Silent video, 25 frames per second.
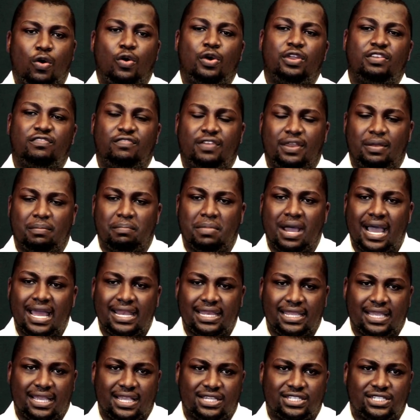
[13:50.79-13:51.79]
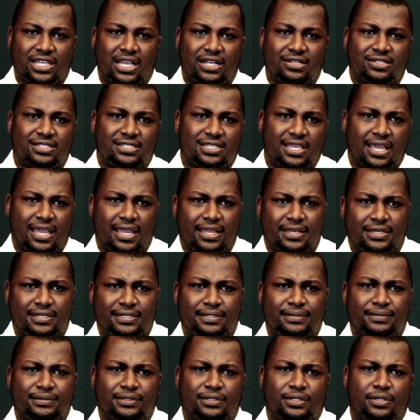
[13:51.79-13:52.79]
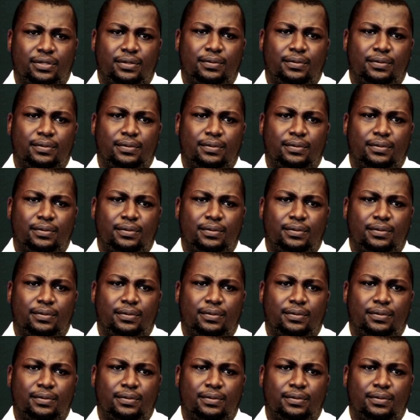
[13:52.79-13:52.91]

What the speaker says: or even burning a child's hand,